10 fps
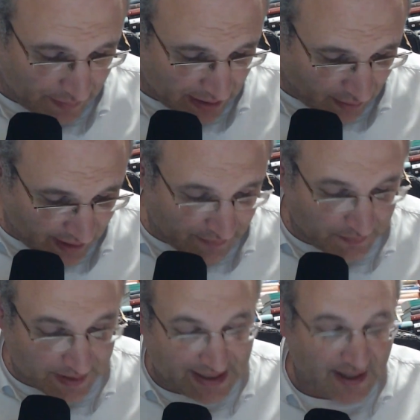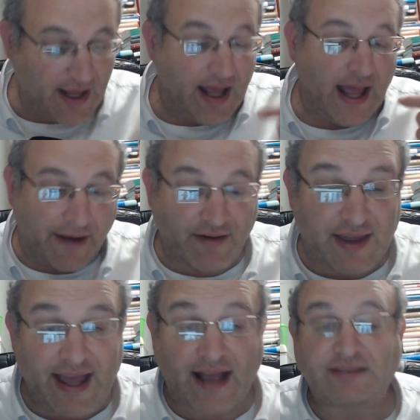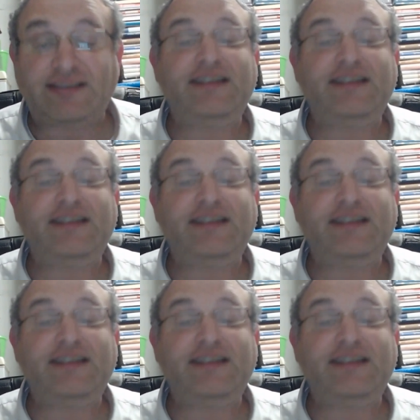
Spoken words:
Achronim. I mean, say everything else, he